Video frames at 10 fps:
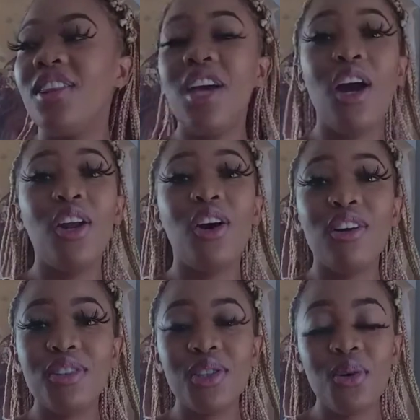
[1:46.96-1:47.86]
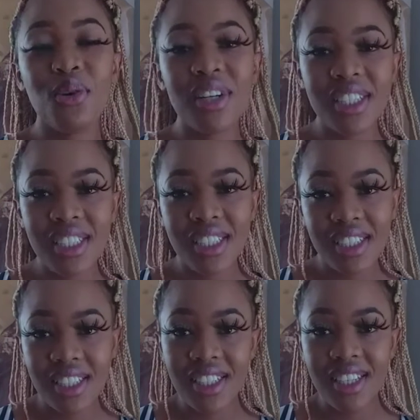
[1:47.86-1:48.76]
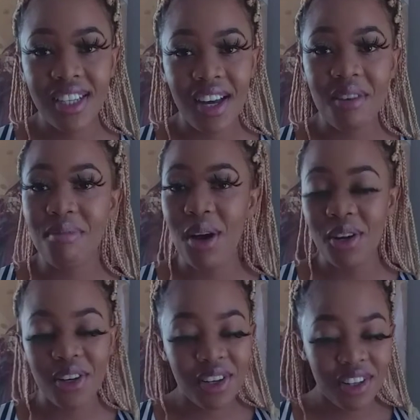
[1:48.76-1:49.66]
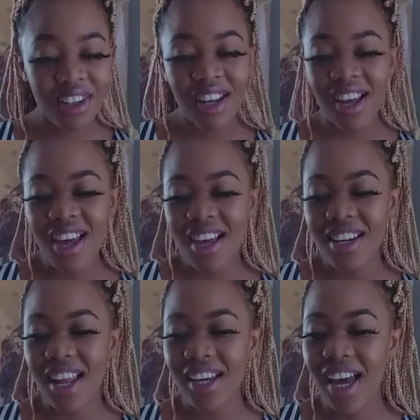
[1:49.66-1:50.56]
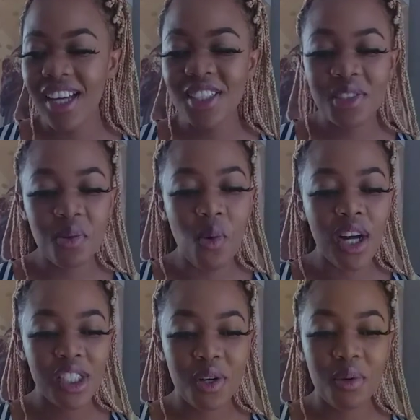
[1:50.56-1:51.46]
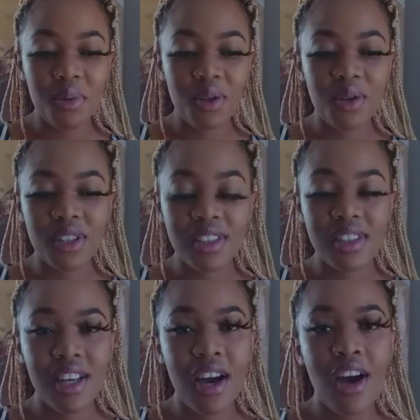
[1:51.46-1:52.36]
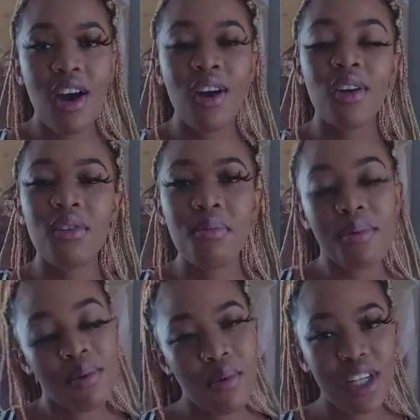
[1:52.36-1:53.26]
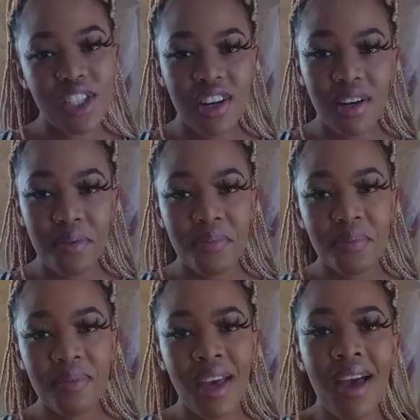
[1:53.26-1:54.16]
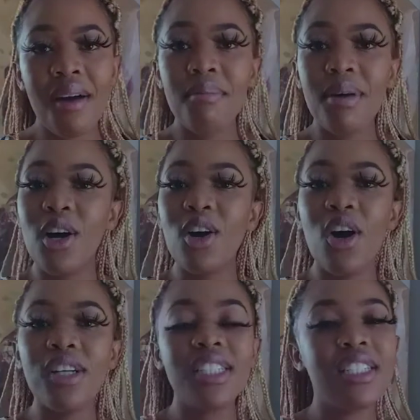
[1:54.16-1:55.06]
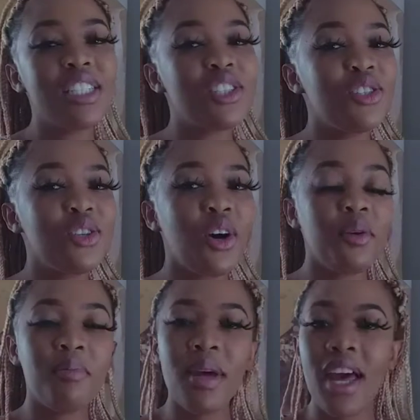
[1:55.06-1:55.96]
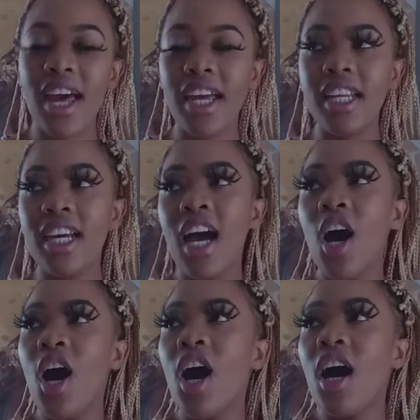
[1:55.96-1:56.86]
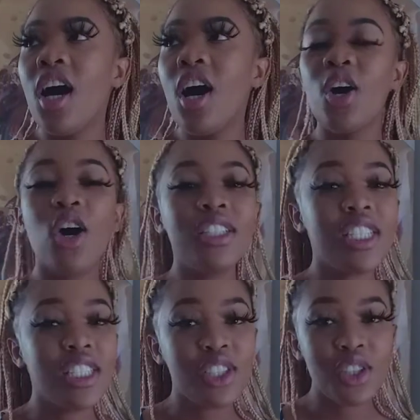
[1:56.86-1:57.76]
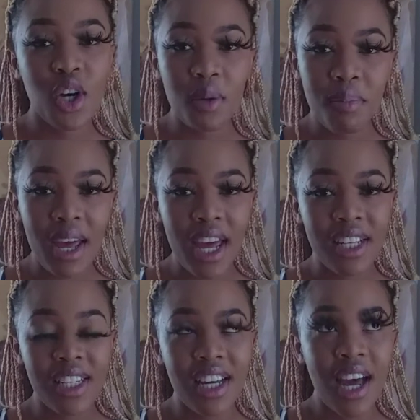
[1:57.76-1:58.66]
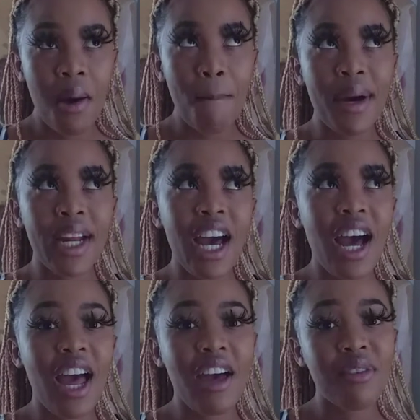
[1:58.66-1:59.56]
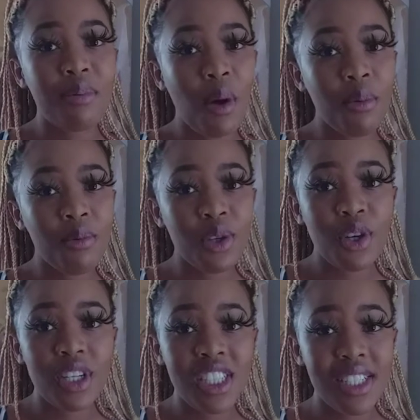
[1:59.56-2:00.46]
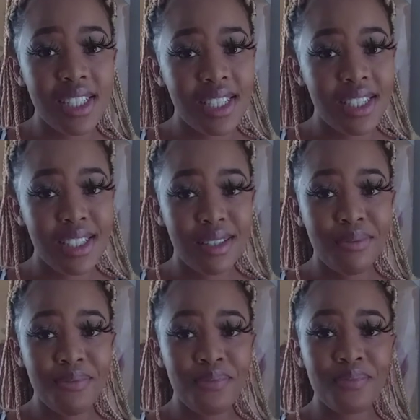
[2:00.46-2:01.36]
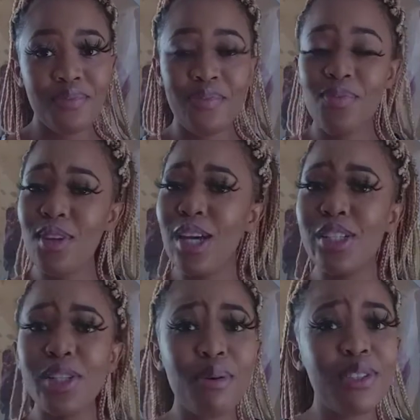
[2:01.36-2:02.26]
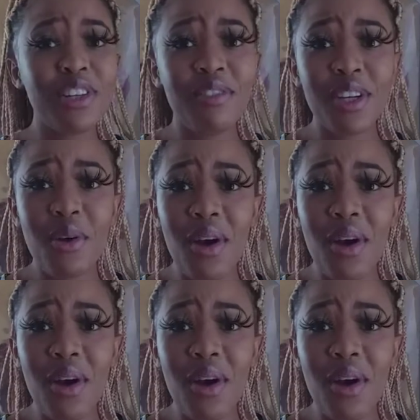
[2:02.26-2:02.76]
are a lot of stories about her. Like, I just watch her because a lot of people watch her. But her content is not bad. But I have a problem with consistency. She posts a video